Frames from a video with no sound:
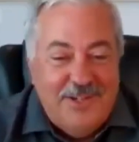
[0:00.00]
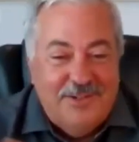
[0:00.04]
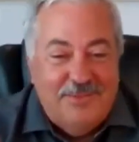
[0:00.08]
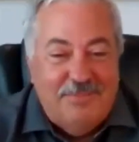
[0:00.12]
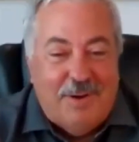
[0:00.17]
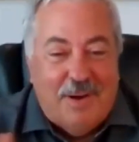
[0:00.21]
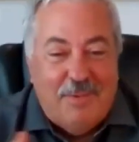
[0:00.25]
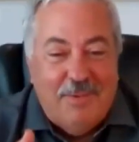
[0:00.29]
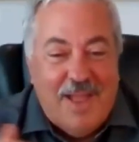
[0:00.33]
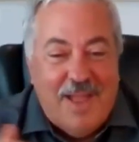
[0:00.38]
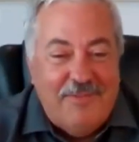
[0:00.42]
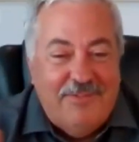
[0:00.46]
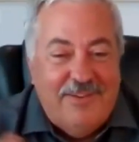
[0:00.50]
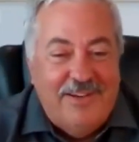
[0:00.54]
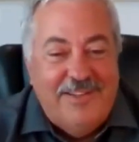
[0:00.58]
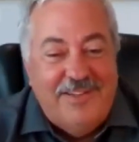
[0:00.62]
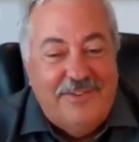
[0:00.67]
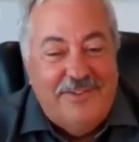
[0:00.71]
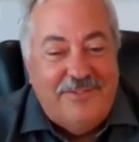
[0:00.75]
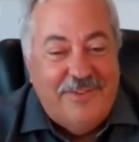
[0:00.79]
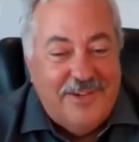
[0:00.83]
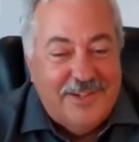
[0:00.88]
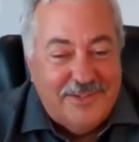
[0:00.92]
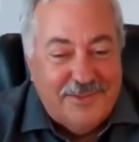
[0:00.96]
you're probably having a
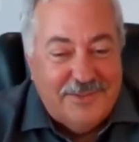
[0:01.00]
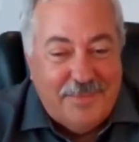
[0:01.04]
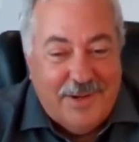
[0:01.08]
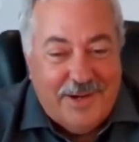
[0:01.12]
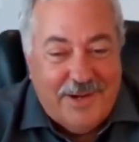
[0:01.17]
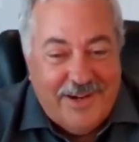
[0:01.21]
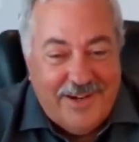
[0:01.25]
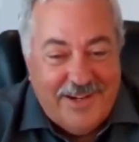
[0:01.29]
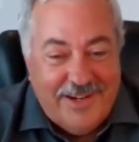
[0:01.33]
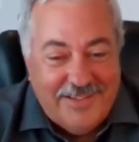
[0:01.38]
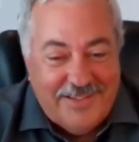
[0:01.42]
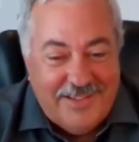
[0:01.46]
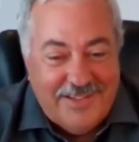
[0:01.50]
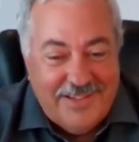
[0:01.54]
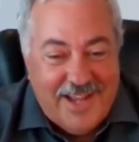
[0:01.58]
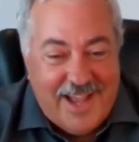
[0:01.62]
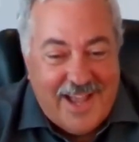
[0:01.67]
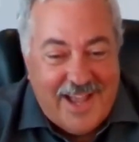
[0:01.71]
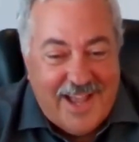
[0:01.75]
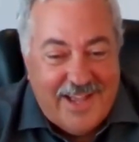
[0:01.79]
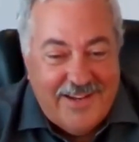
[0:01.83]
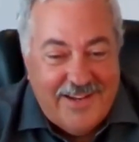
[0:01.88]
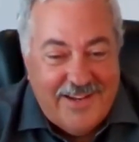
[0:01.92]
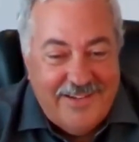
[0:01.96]
different experience than you
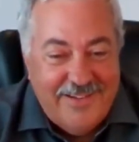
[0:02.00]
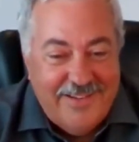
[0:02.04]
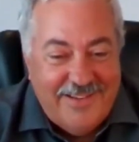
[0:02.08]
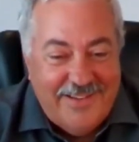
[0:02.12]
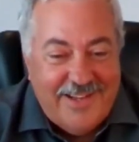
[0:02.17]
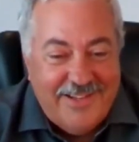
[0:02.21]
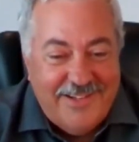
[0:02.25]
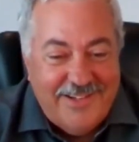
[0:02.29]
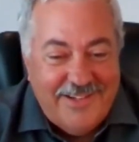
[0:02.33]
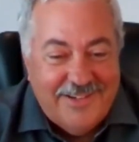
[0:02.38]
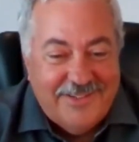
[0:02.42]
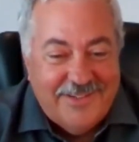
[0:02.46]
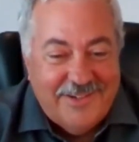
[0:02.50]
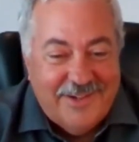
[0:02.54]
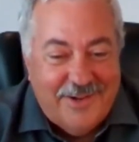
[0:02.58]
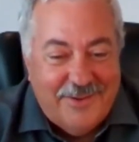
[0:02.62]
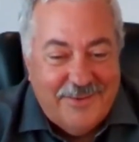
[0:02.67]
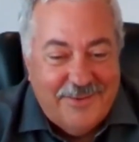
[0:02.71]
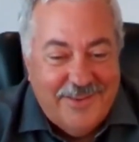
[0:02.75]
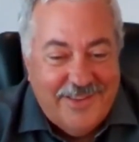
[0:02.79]
had 10 years ago.